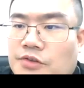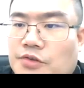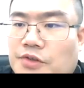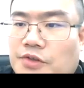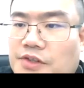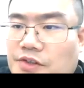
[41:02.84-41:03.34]

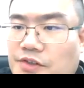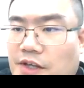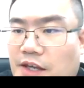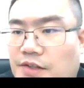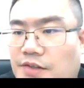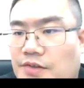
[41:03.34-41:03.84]
So in this
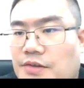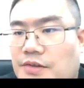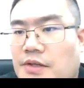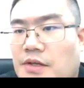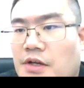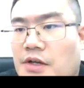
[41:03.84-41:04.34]
case,
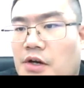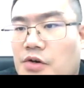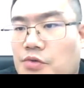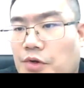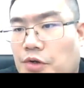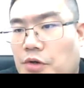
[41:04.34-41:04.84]

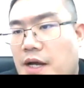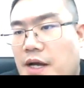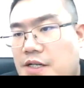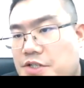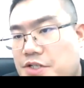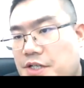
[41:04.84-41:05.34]
renewable
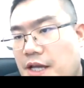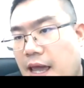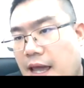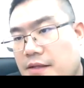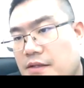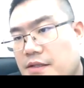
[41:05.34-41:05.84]
energy
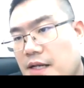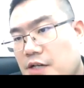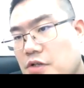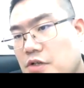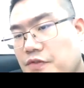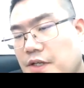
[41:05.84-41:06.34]
and
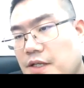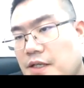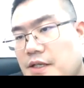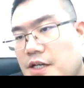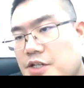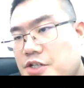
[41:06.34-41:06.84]

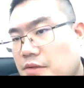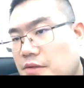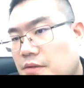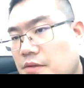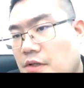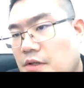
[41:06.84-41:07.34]
electrification
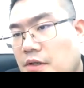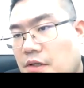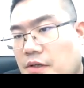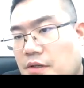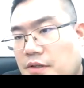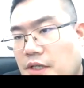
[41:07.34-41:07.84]

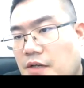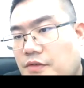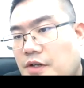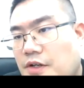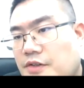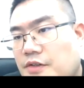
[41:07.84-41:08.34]

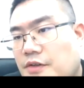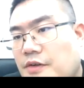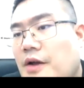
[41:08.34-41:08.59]
delivers